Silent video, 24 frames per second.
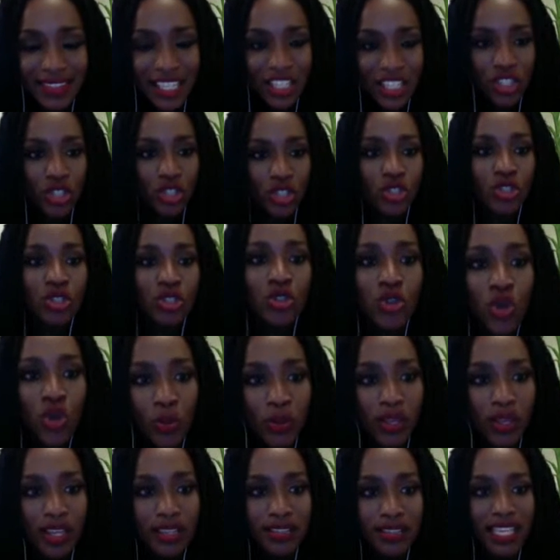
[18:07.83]
They just do
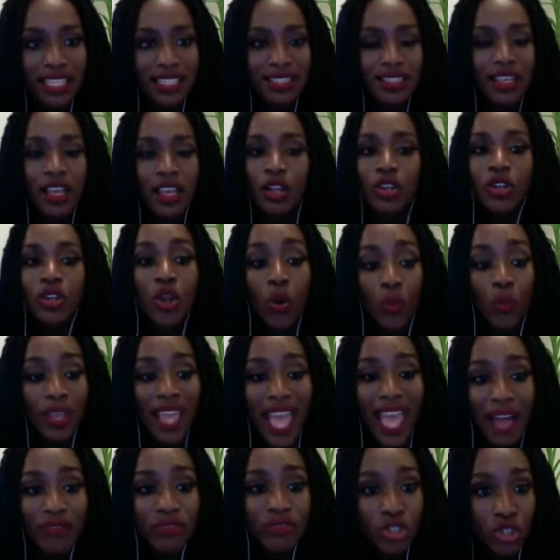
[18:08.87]
because that's no, we
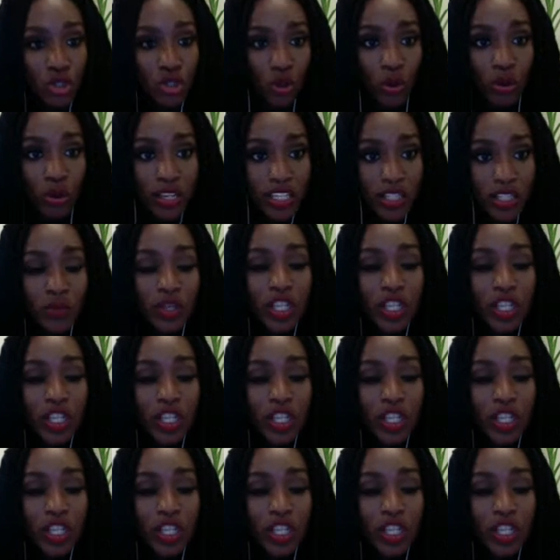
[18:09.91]
have choice.